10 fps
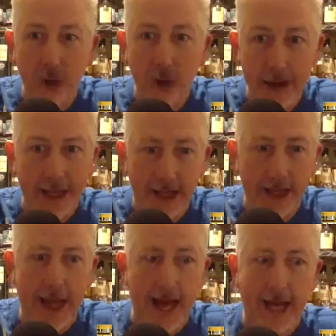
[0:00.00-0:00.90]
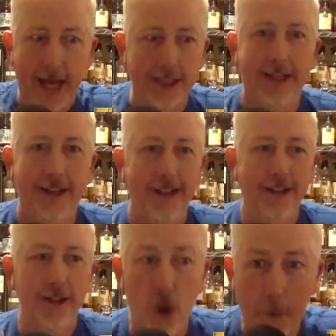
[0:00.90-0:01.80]
drink that.
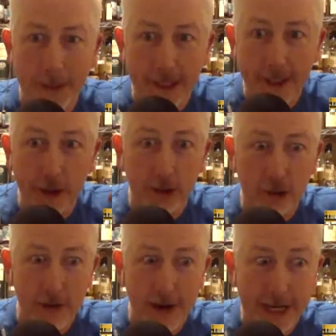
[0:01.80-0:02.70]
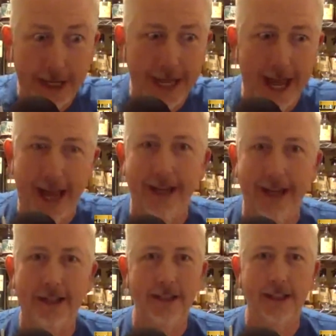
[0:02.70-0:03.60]
Nobody should drink that.
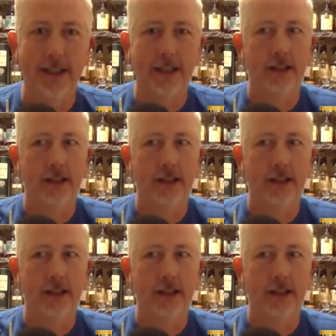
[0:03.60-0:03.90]
I was like,